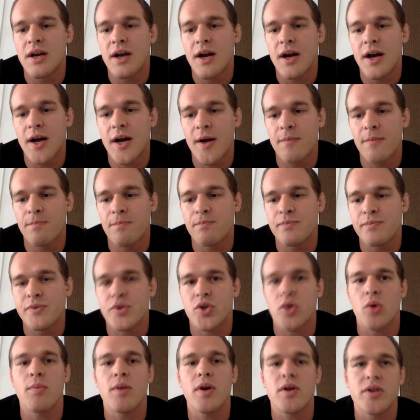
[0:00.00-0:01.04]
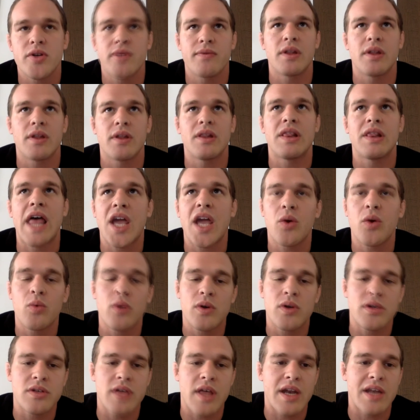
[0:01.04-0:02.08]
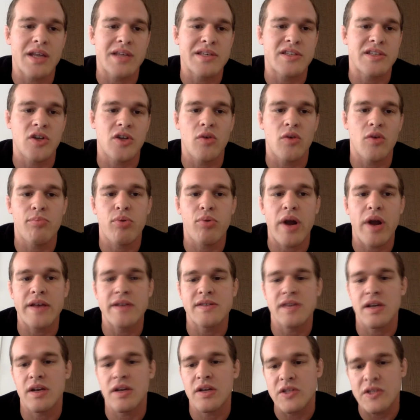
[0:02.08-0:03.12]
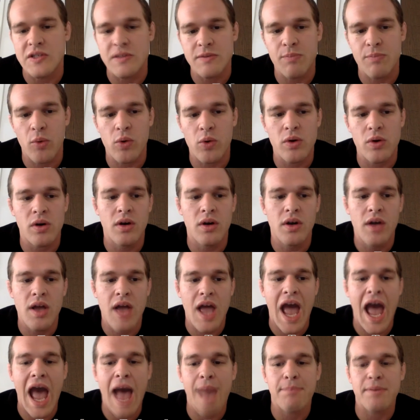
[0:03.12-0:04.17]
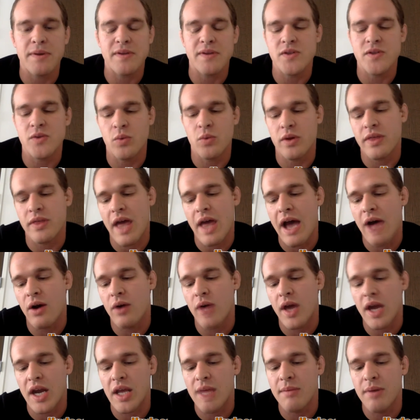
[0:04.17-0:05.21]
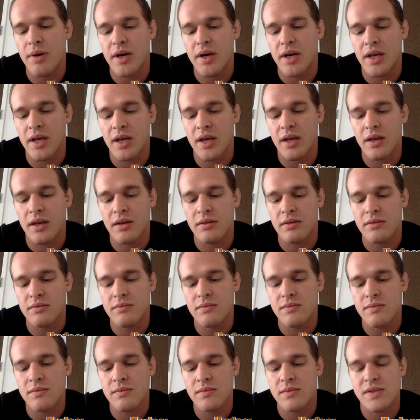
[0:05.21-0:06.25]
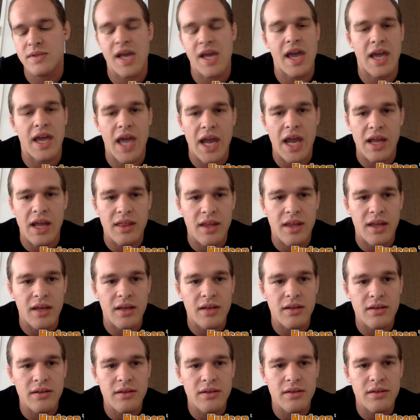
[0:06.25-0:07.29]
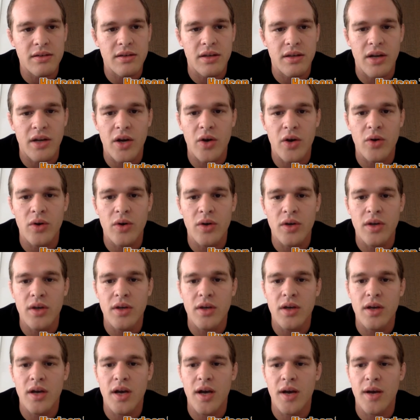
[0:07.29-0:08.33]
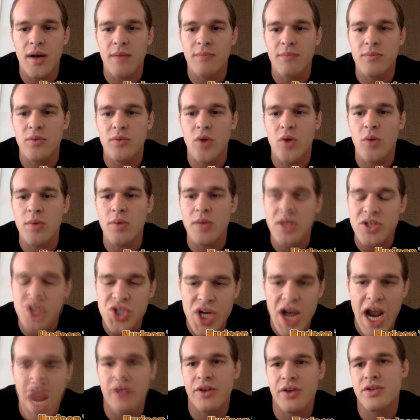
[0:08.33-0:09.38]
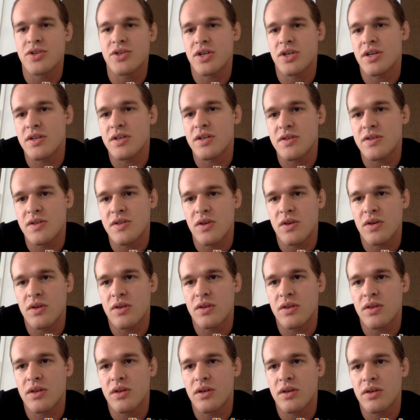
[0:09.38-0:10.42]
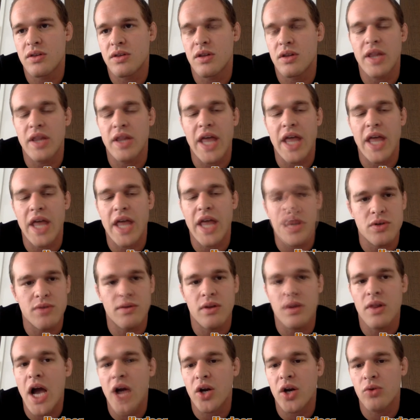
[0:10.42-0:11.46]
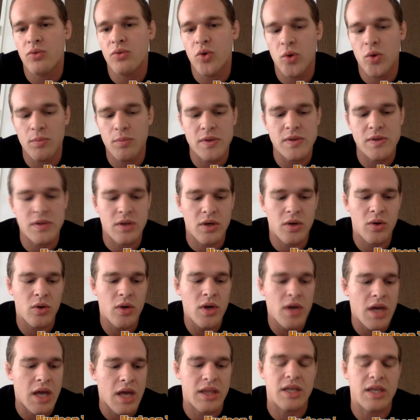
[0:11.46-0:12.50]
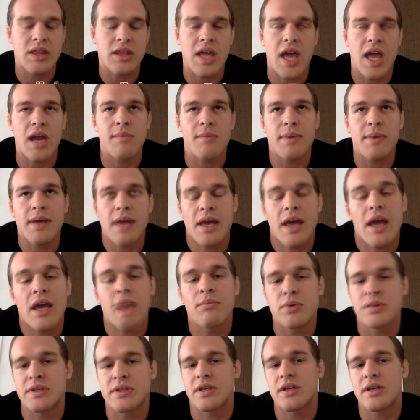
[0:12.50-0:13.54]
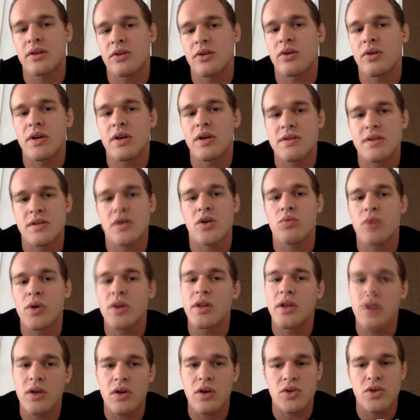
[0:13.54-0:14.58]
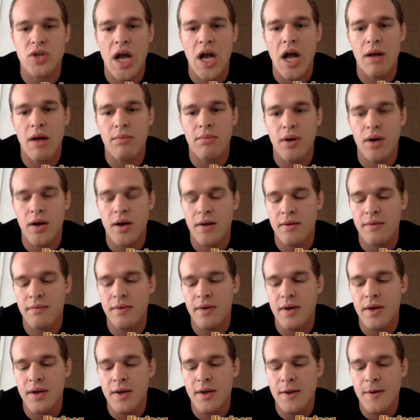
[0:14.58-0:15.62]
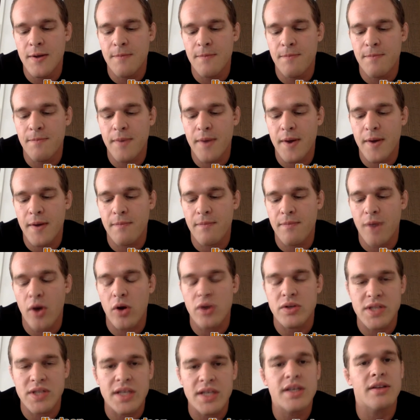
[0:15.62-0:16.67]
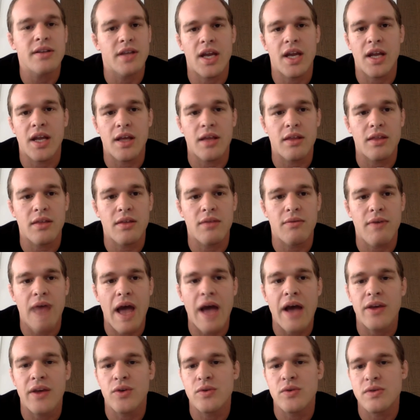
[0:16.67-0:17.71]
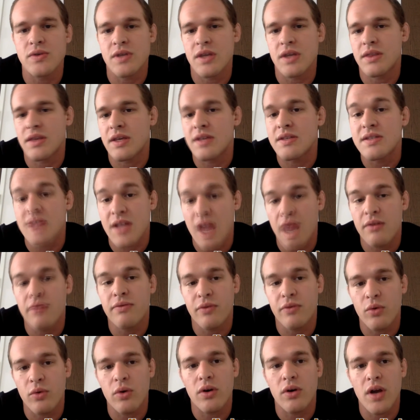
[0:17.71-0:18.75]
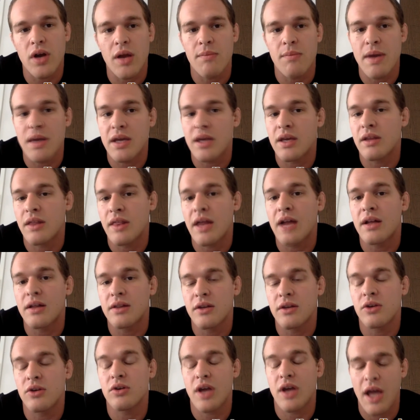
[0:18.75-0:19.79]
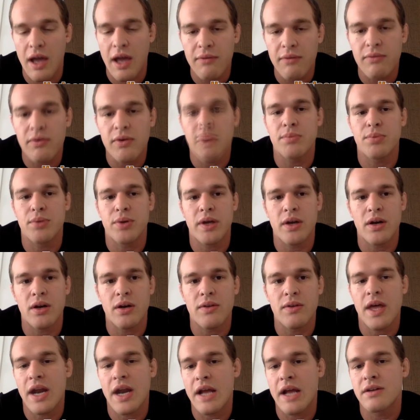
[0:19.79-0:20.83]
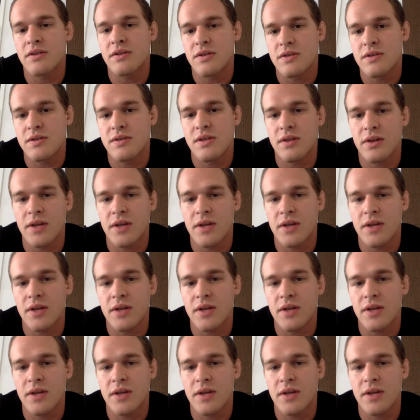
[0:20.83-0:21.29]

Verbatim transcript: so much of the language that is still present in sport happens without anybody saying anything. You know, nobody challenges the language of the locker room. And so I think the NBA in particular has done a really good job of articulating the values that they stand for and making that clear to every player that enters